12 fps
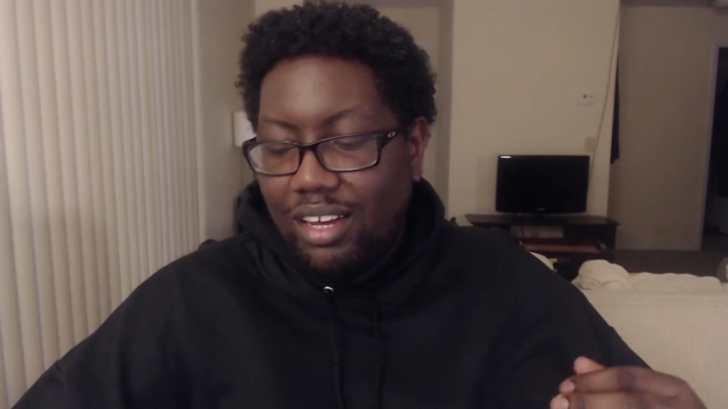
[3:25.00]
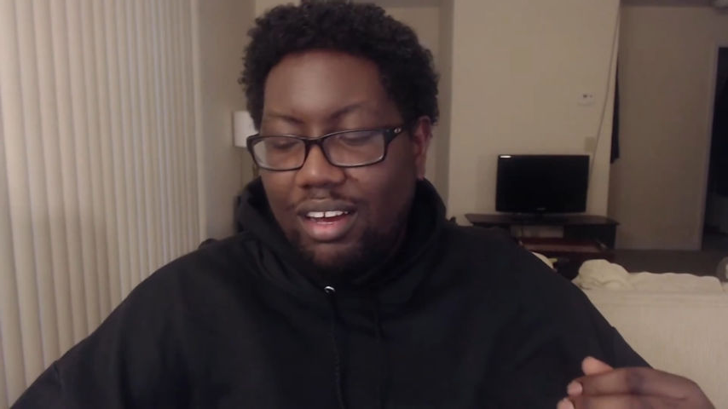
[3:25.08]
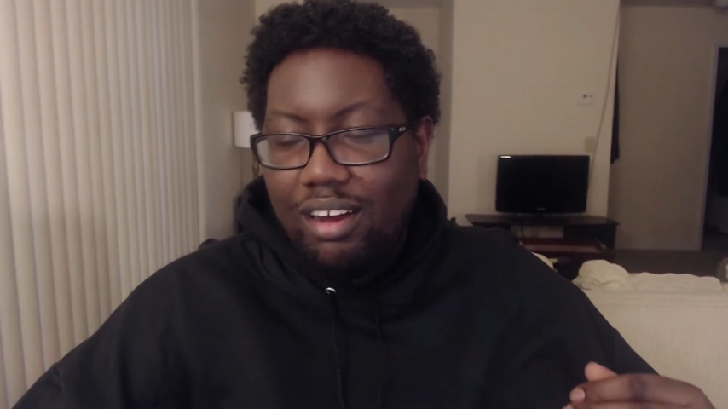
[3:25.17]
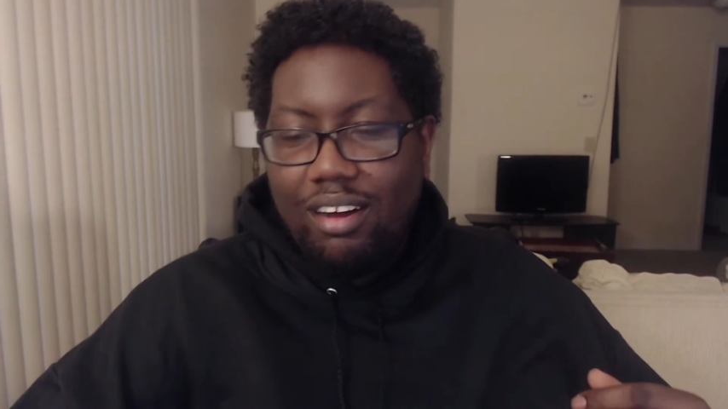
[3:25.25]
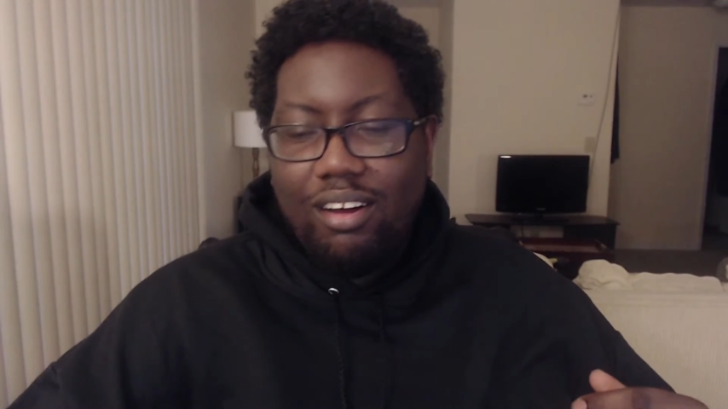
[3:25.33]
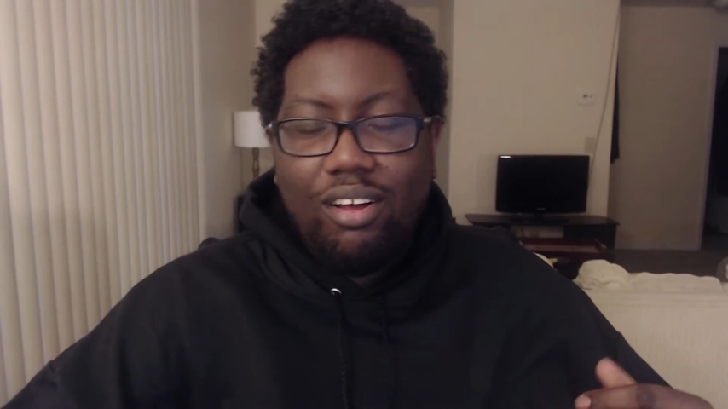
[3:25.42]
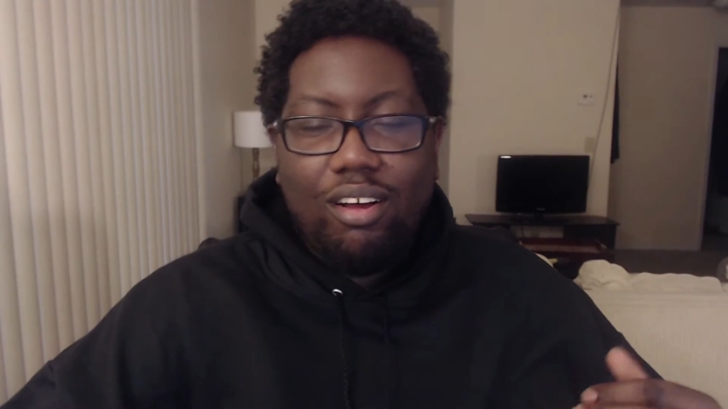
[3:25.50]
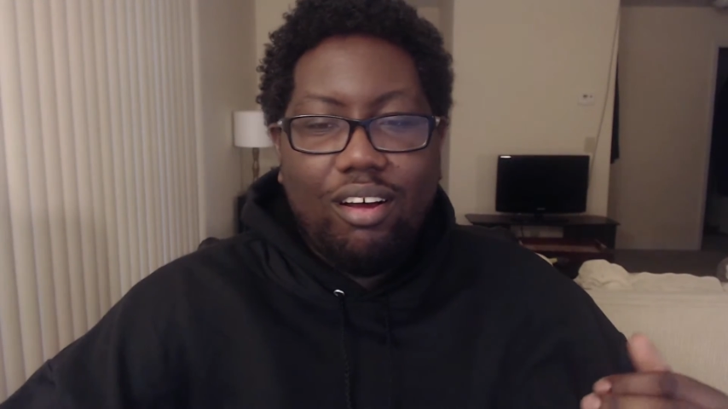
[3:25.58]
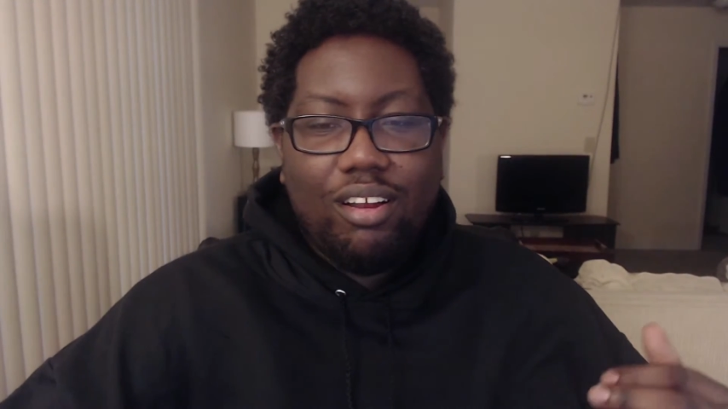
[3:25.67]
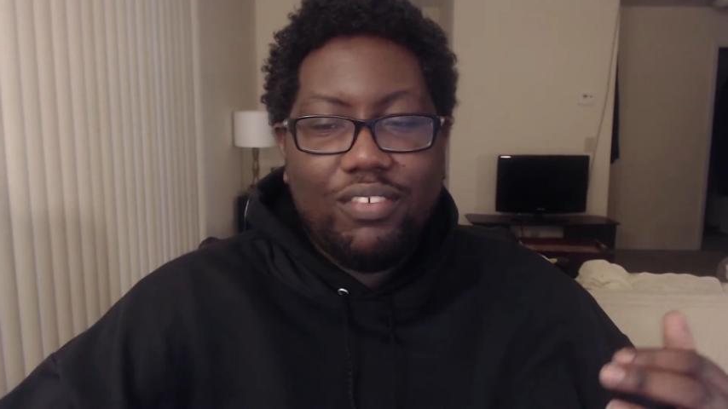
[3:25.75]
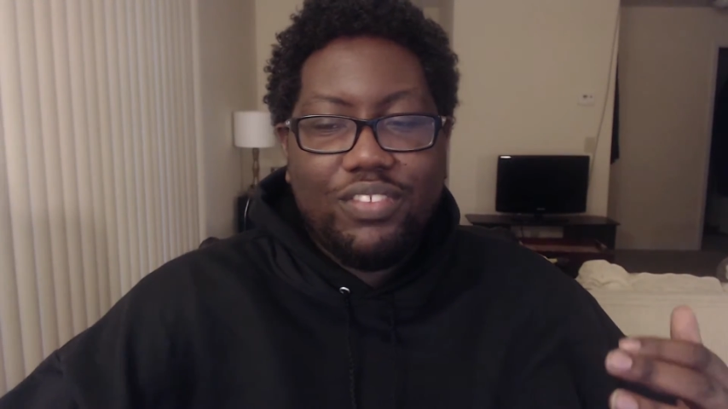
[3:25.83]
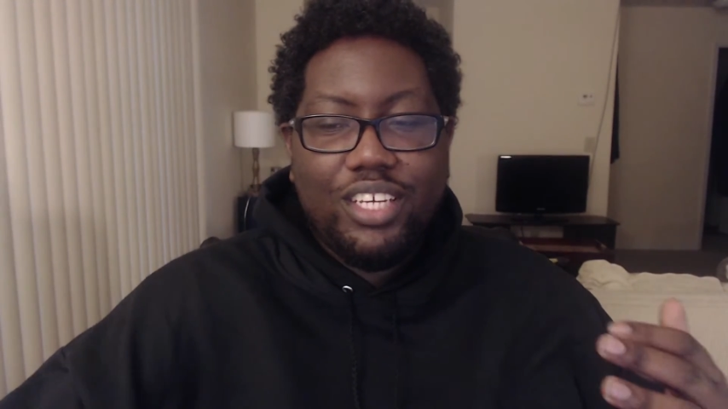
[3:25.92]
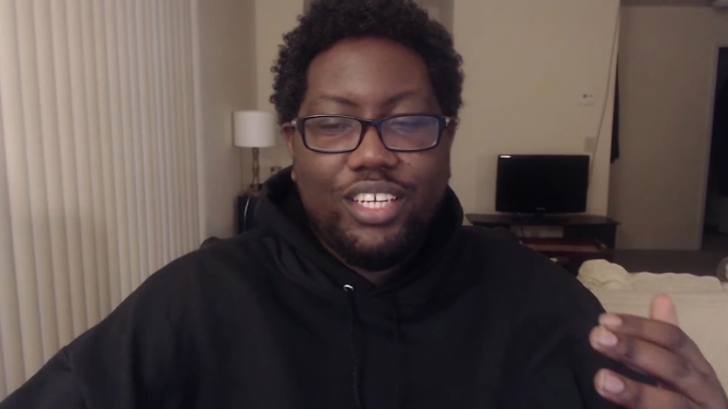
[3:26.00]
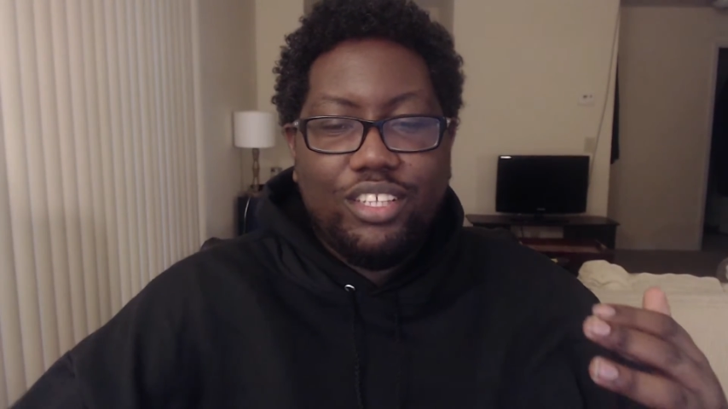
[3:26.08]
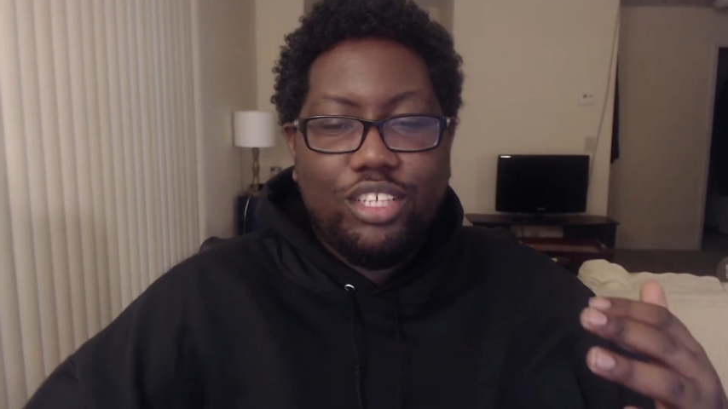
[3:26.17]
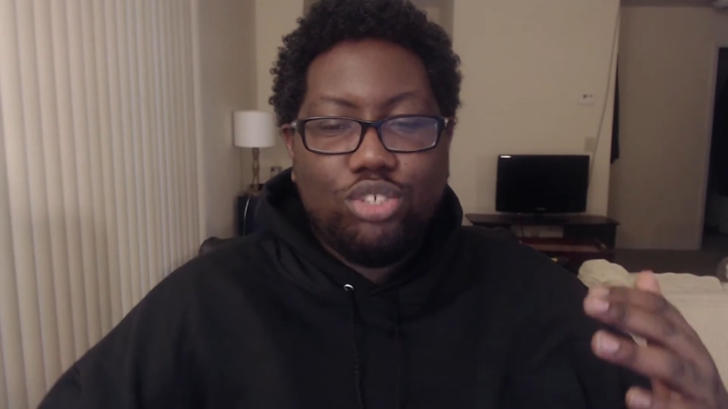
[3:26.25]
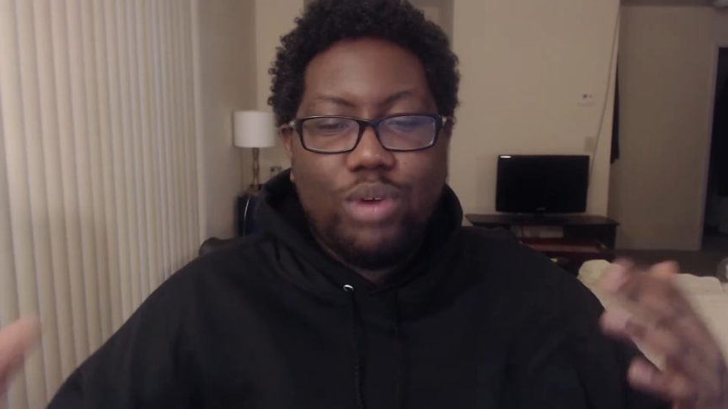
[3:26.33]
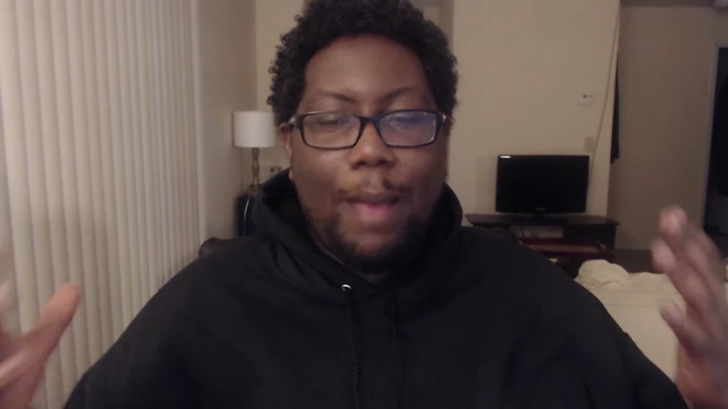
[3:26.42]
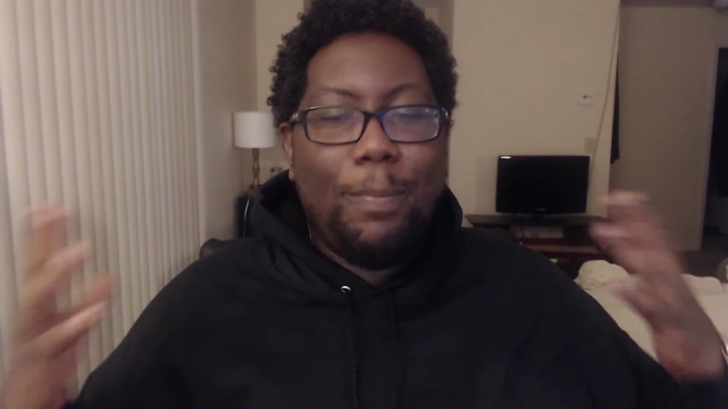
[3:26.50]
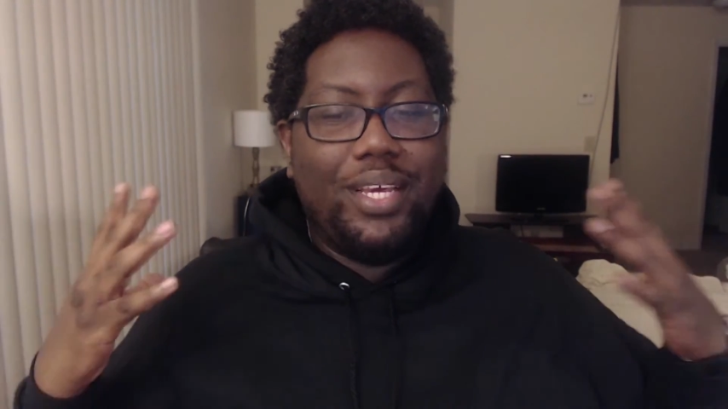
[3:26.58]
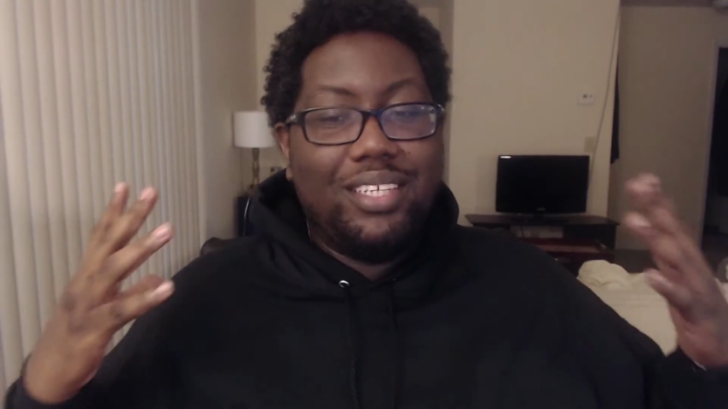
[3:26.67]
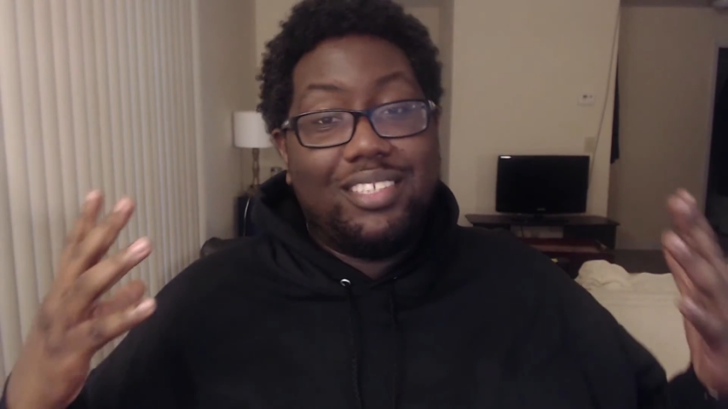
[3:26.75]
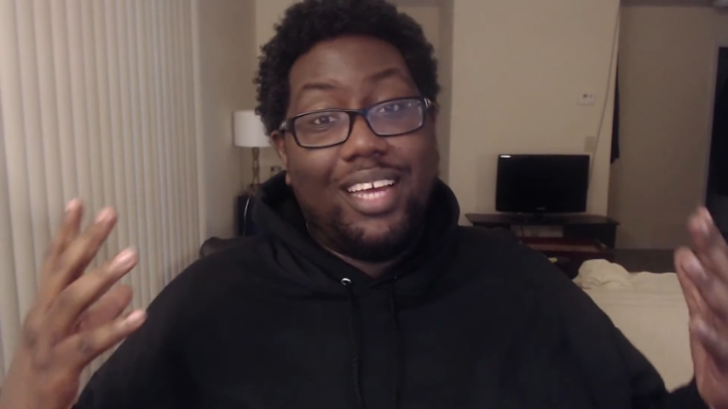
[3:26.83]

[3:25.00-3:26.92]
All of the trappings